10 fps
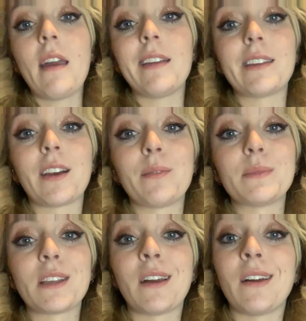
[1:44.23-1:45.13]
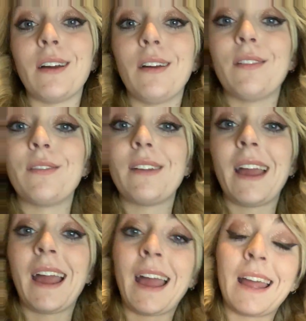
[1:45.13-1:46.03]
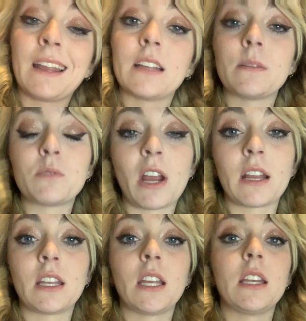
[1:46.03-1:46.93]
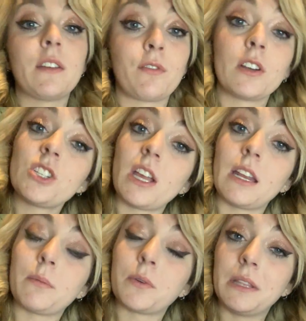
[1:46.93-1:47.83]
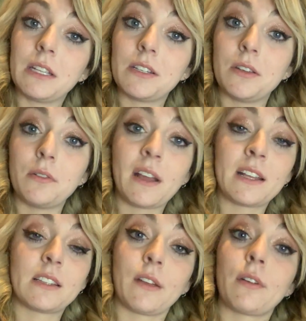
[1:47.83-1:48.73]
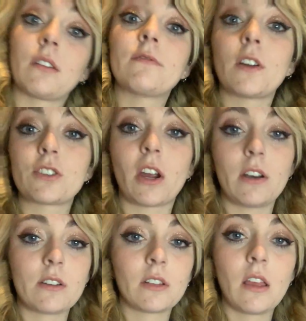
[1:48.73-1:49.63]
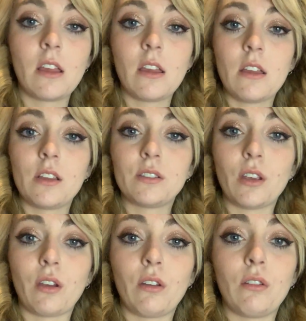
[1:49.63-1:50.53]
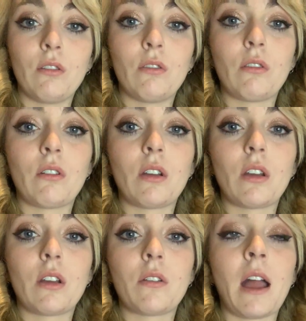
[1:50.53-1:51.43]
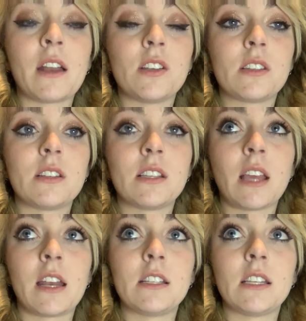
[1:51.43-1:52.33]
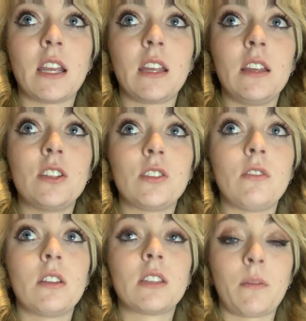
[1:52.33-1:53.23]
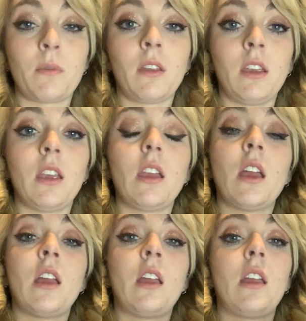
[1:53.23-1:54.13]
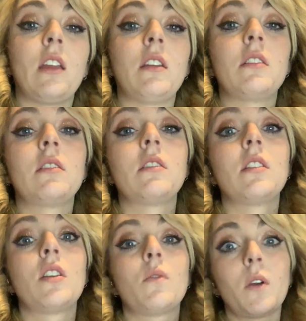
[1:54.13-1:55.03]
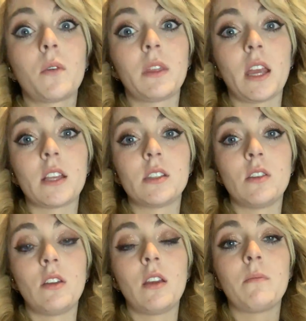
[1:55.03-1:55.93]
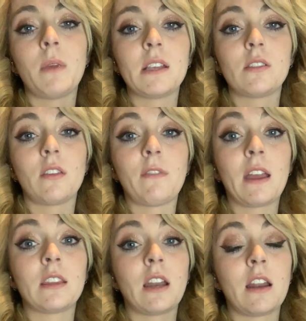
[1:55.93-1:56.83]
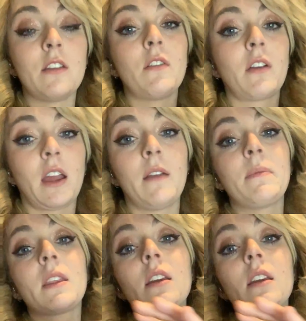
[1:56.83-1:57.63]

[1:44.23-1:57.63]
in terms of adding and subtracting and differentiating between the two as they were first graders. So I just decided to take each student separately and work with that student based on the fact that I knew, okay,